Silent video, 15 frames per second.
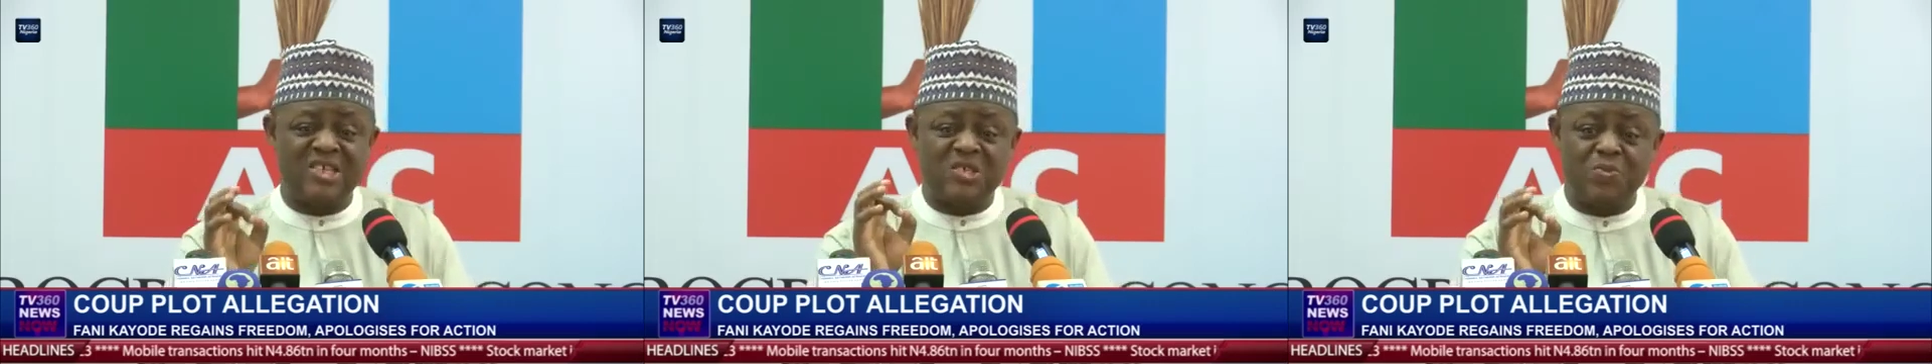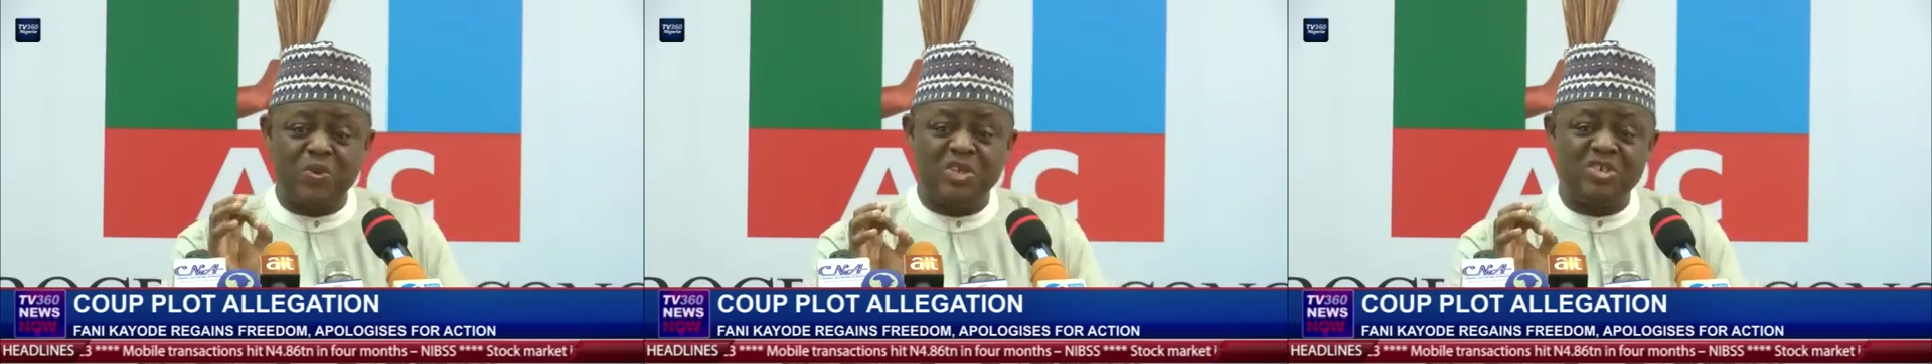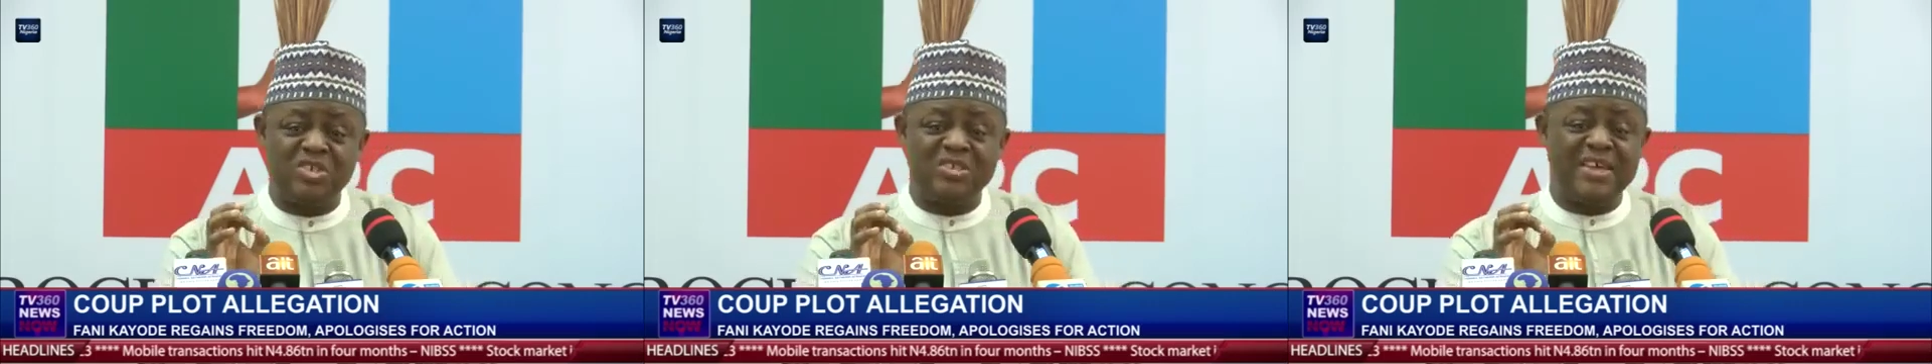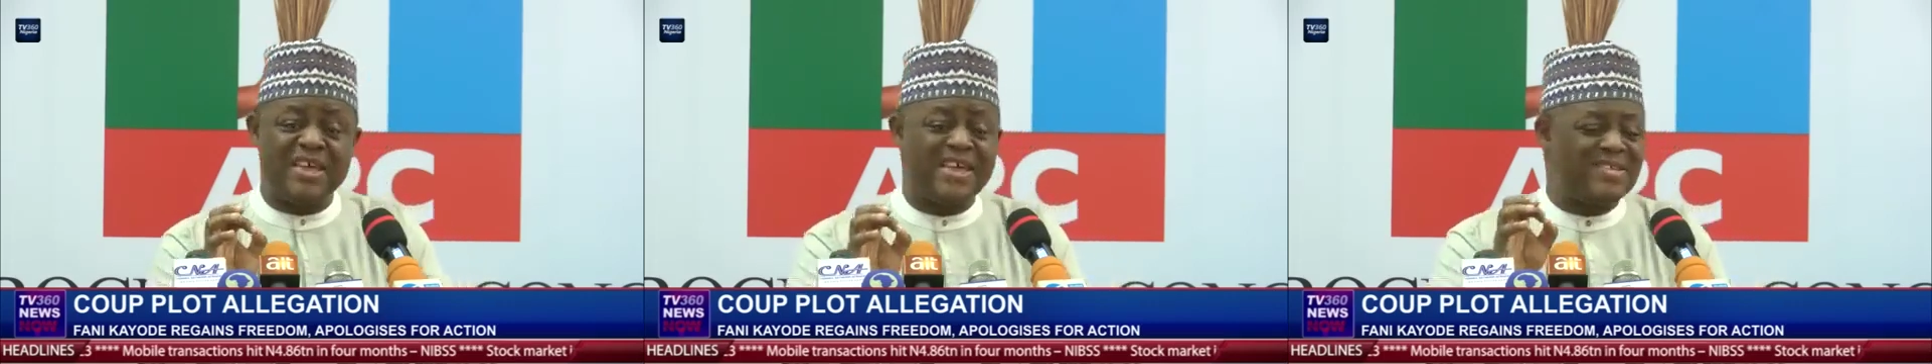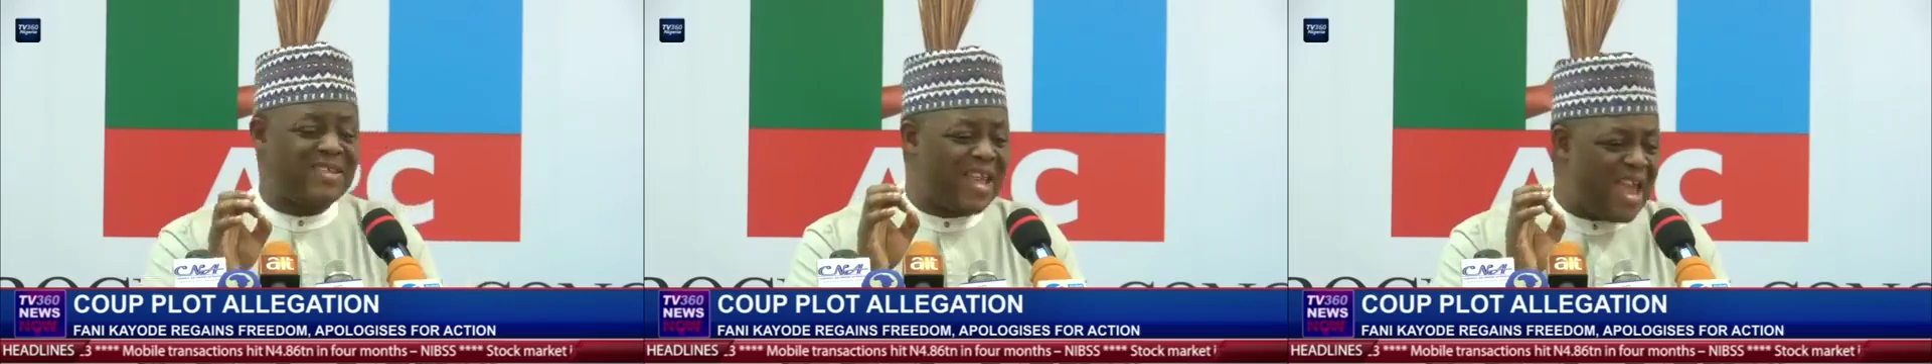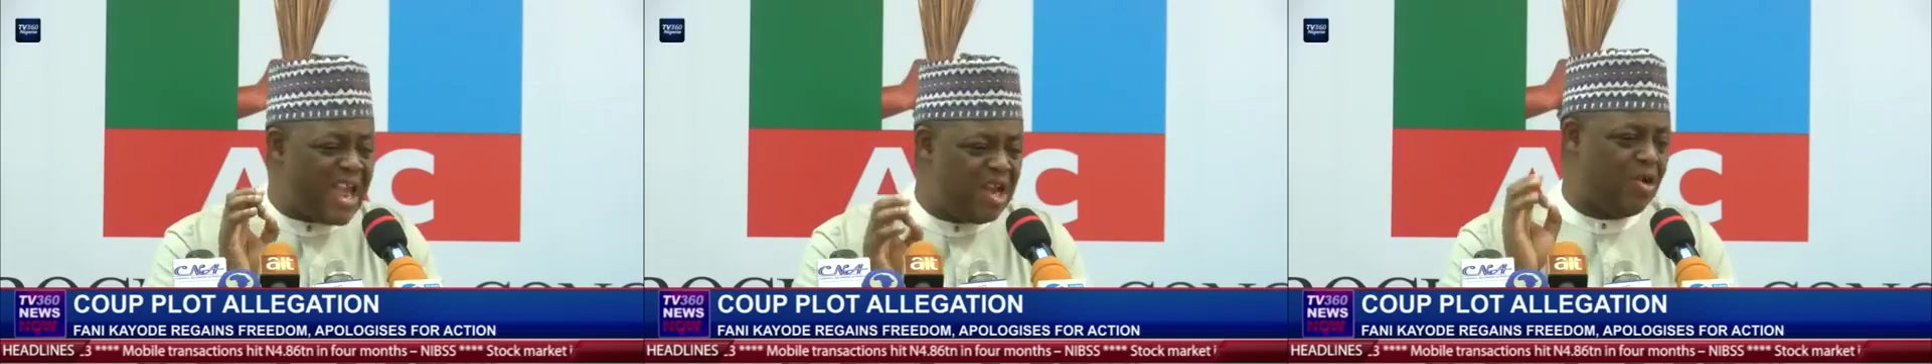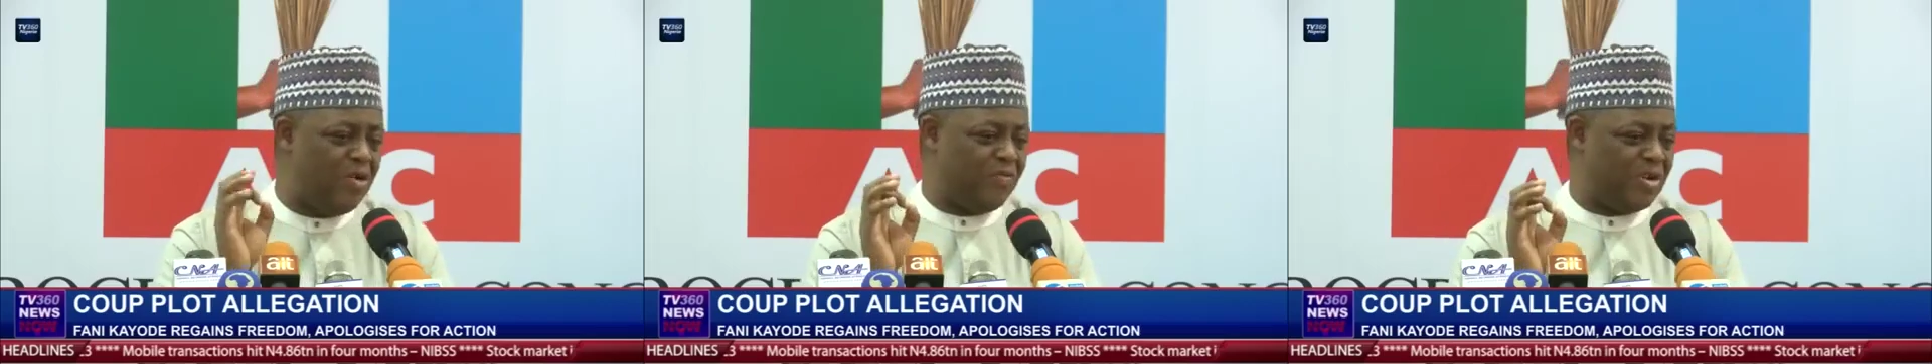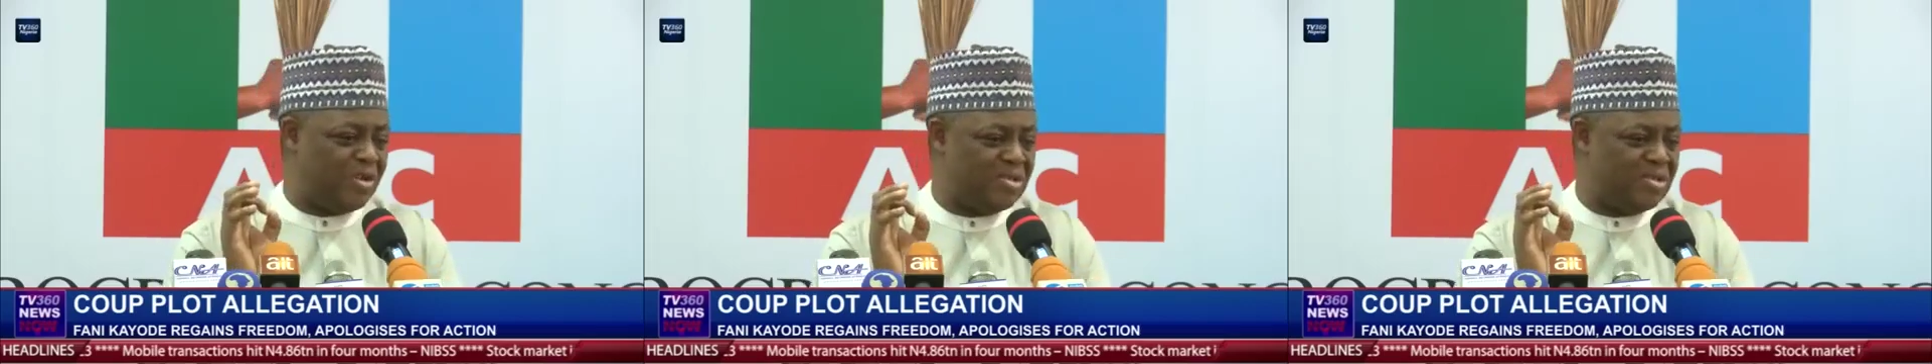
aspersions against any of